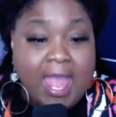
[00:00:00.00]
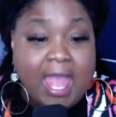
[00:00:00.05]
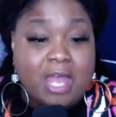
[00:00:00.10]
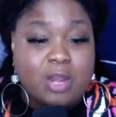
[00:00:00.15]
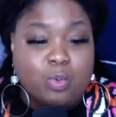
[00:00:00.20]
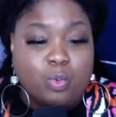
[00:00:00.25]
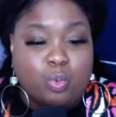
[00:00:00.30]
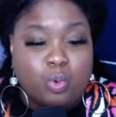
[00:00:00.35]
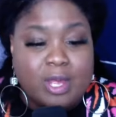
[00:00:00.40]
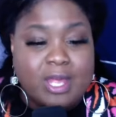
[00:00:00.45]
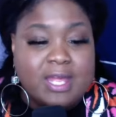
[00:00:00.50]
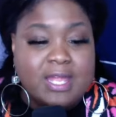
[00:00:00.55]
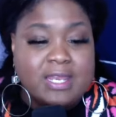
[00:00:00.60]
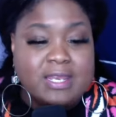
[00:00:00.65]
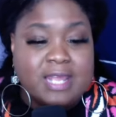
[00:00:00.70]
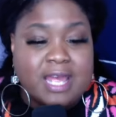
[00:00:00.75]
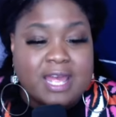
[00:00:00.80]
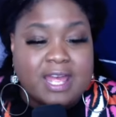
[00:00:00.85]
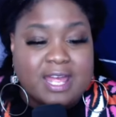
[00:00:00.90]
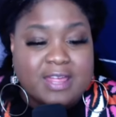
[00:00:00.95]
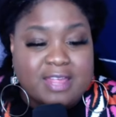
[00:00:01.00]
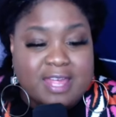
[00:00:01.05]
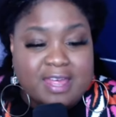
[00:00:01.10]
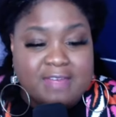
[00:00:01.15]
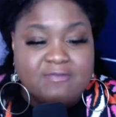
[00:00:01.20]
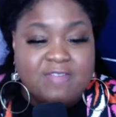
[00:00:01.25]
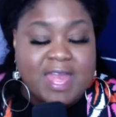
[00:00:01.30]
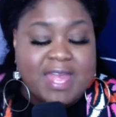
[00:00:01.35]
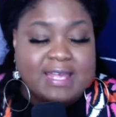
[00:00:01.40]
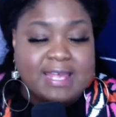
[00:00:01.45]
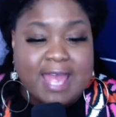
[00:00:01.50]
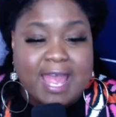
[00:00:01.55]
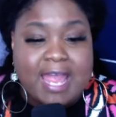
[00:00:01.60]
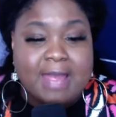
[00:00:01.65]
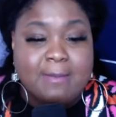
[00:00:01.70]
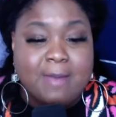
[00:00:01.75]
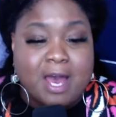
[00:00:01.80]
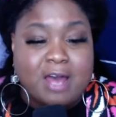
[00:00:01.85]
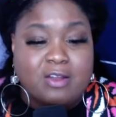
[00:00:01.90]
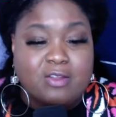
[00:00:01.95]
and when he, they
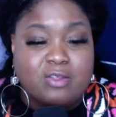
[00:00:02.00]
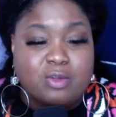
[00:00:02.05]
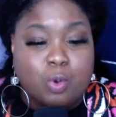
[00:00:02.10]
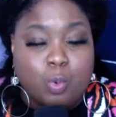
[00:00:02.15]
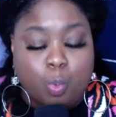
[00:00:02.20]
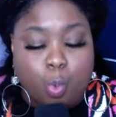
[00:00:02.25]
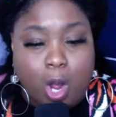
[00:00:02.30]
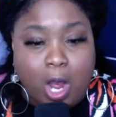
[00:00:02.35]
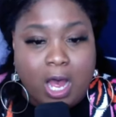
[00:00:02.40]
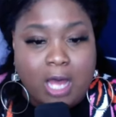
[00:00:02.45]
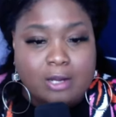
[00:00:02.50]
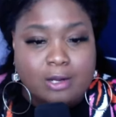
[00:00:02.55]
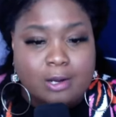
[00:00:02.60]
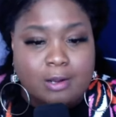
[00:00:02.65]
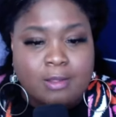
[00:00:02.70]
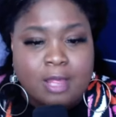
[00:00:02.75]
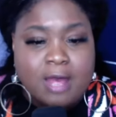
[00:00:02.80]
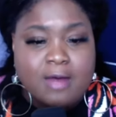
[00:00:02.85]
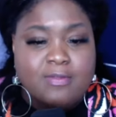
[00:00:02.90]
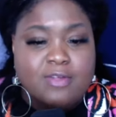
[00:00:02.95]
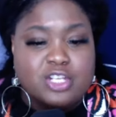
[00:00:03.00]
came out of the water